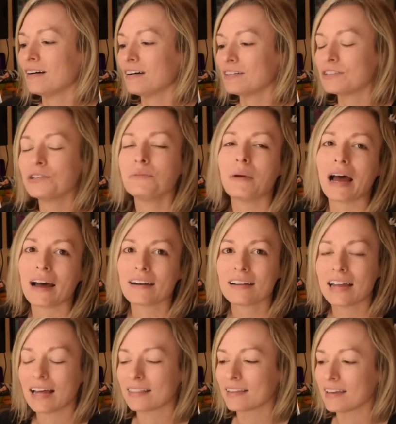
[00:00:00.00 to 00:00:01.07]
too bad
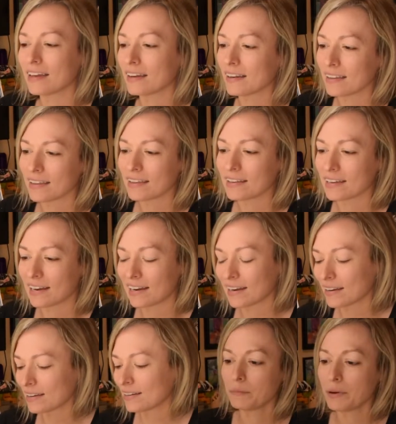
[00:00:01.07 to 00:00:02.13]
at the end of the day.
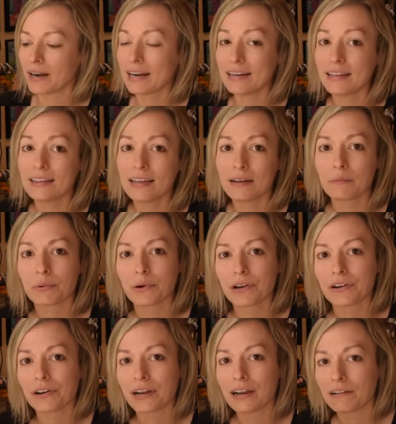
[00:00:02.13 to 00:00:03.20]
But I did the
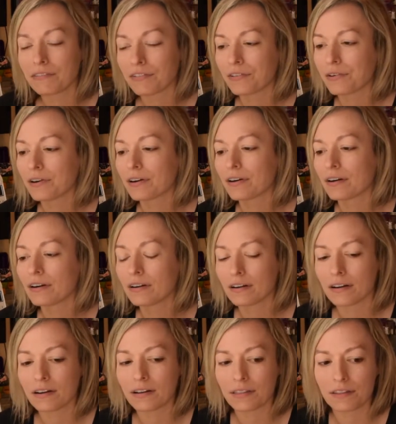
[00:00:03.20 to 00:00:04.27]
embroidery for
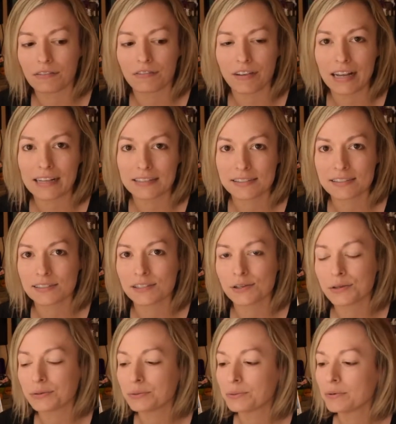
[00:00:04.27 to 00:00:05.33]
the face
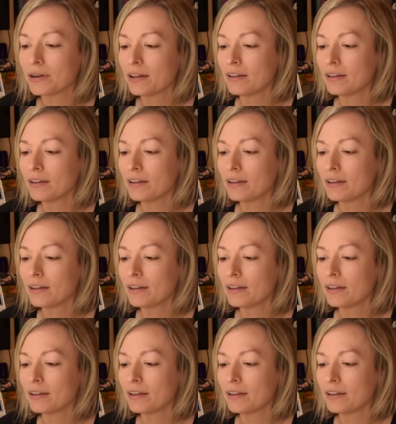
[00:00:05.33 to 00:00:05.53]
too.